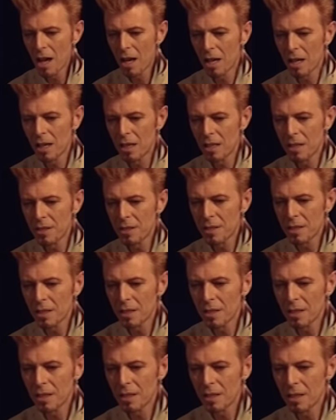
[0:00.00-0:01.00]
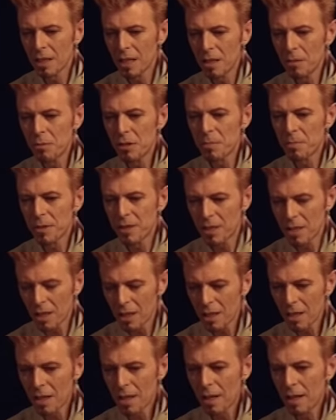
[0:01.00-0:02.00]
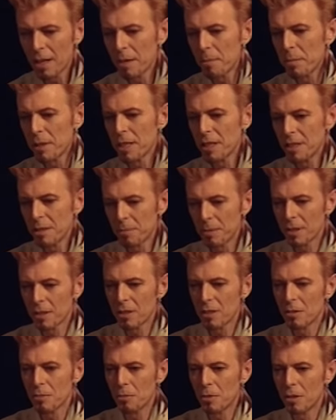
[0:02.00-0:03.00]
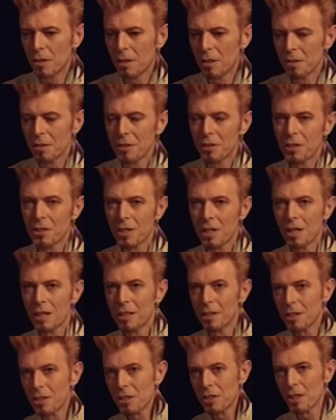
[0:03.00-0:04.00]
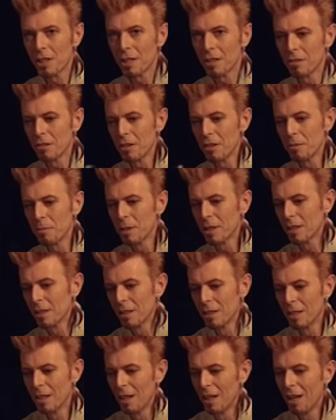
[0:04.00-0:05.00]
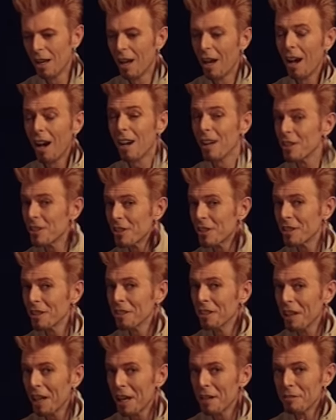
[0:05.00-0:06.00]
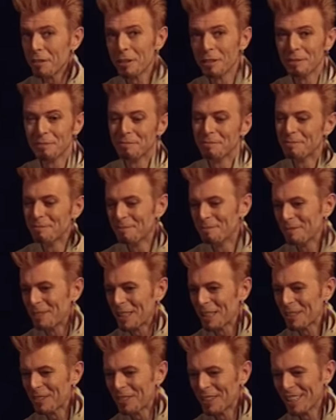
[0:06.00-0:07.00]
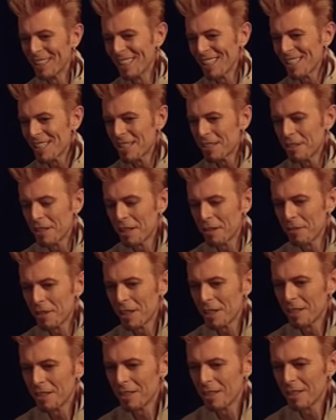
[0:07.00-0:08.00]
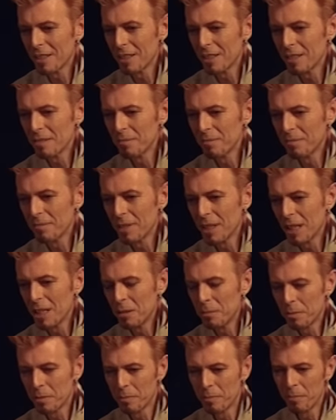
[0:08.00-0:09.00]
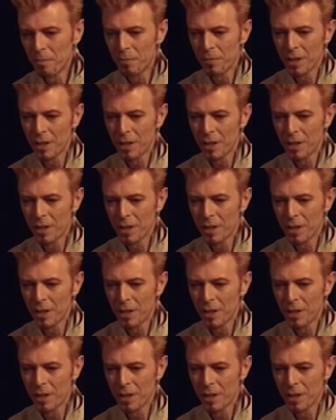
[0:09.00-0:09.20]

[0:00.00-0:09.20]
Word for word: And uh, he was particularly pleased because Warhol had signed the sticker on the middle. I still have it, oh. by the way. I still have that um, album.